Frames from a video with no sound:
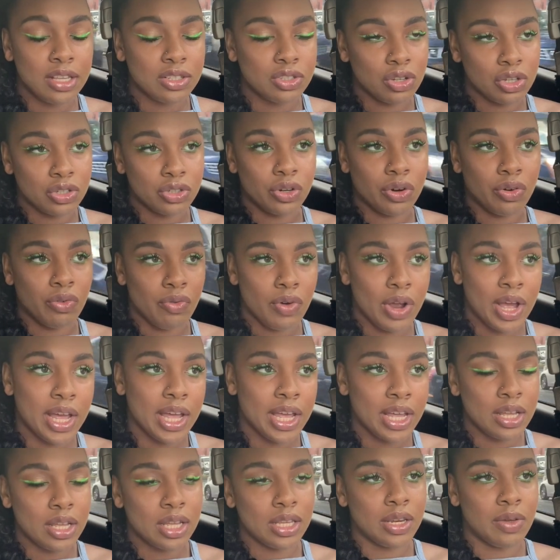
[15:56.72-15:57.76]
So I turned
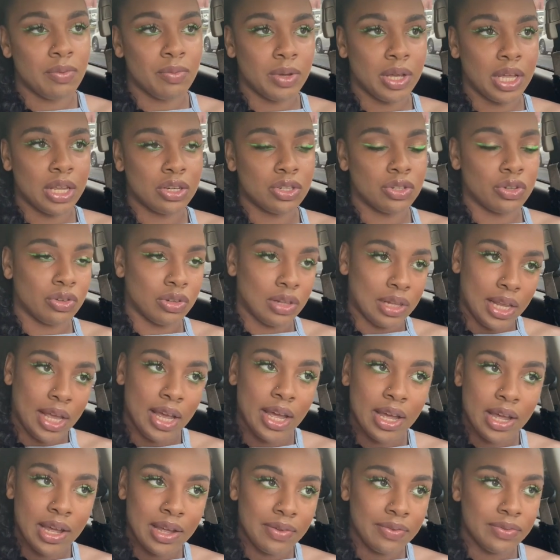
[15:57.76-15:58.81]
right, and then we had to turn
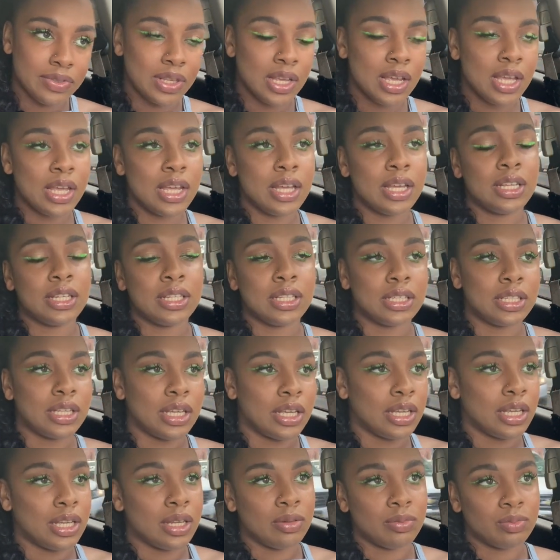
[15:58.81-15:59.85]
left.
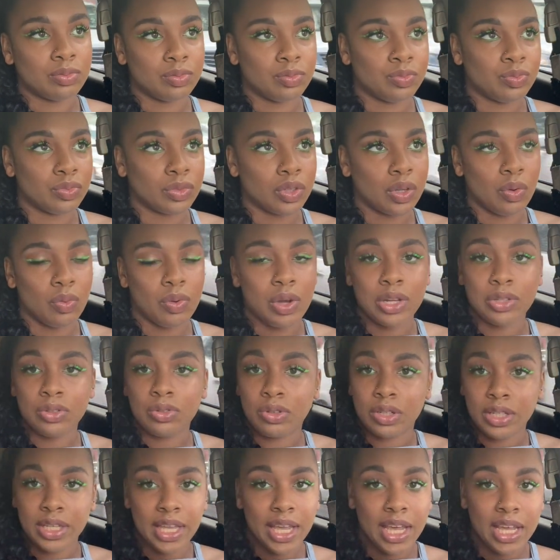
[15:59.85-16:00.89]
Then we had to do the